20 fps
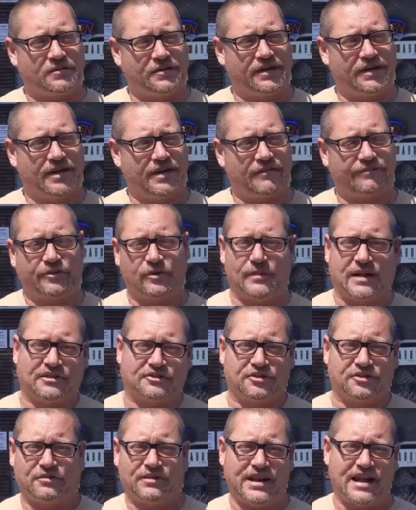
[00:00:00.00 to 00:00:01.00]
we are here for about
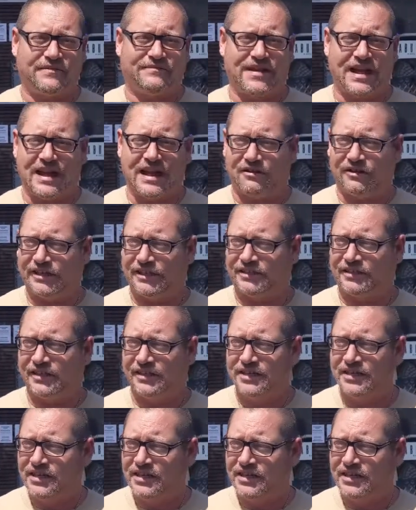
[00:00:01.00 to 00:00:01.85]
two and a half hours.